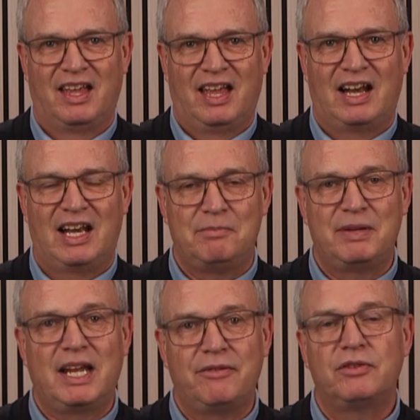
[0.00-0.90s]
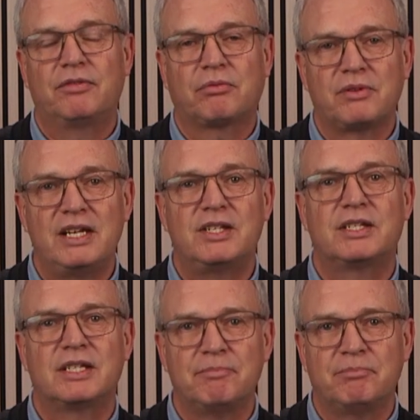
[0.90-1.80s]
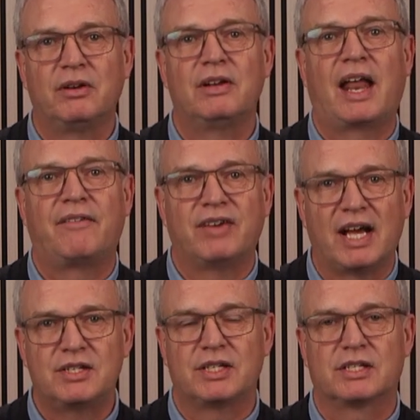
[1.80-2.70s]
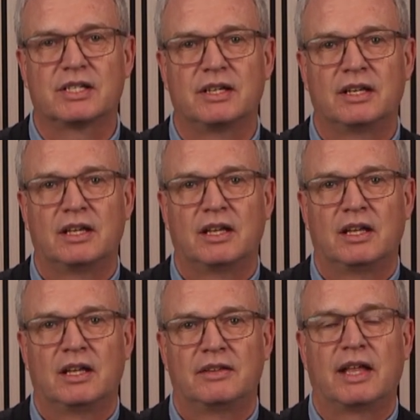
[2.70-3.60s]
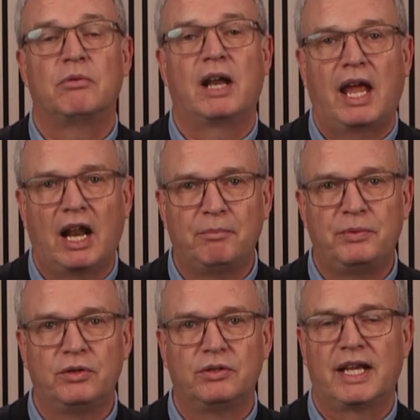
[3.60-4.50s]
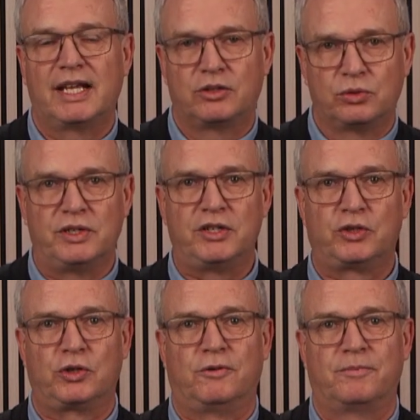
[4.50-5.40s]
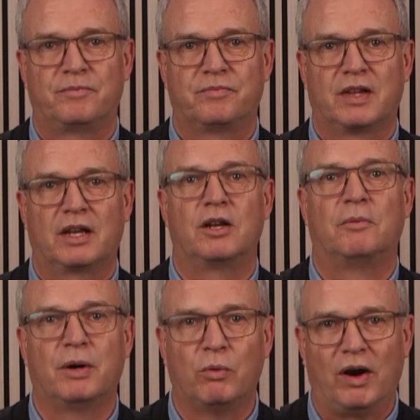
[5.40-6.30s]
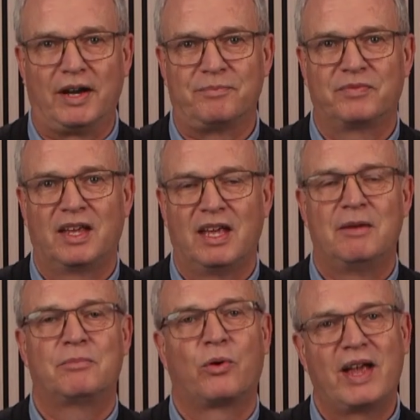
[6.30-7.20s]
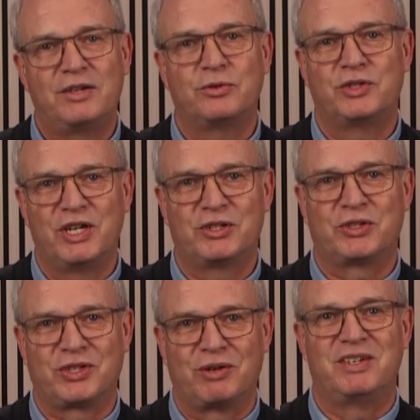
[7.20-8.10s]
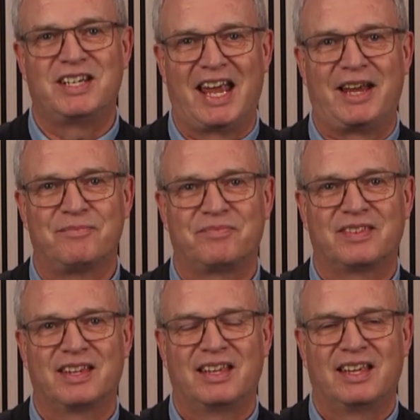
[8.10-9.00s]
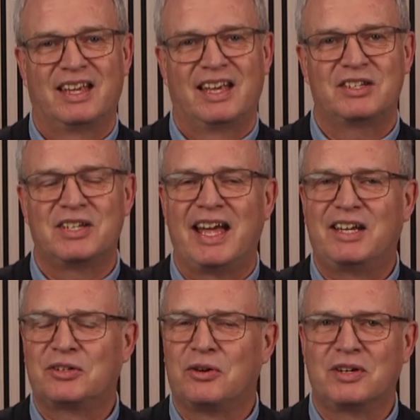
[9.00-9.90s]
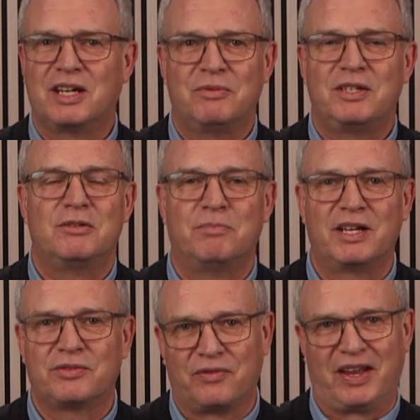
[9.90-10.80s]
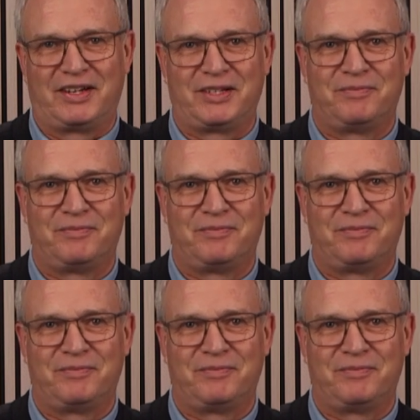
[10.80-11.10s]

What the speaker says: And let me give you three simple advices that will help you in doing so. Number one, pray to Jesus every day. It's like talking with your best friend.